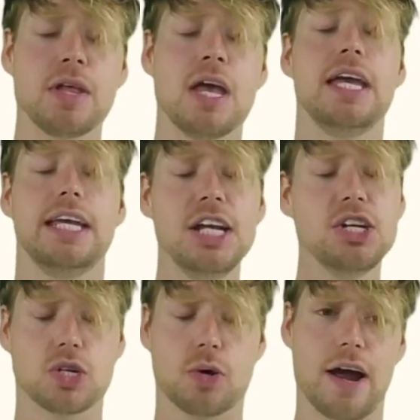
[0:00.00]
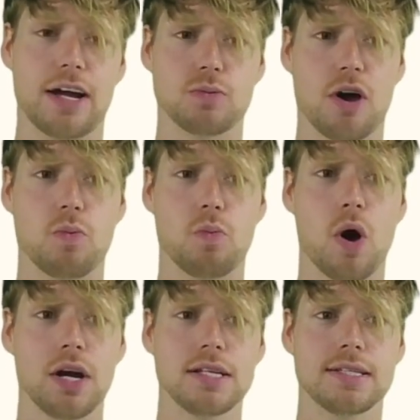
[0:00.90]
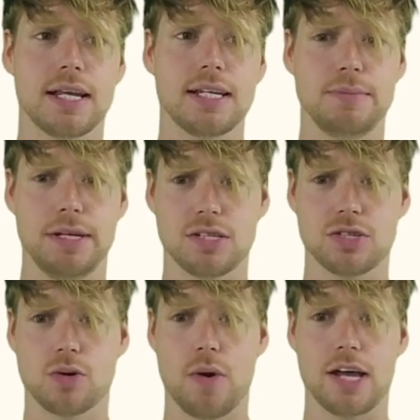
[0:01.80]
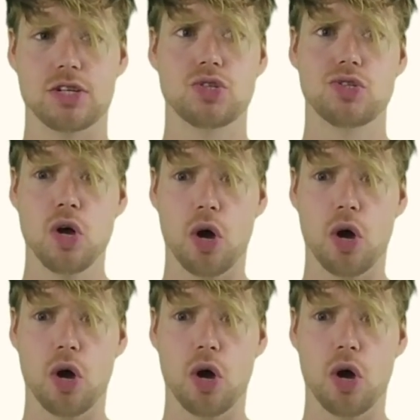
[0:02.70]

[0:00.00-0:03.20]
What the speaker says: Each square is worth 1 centimeter squared. So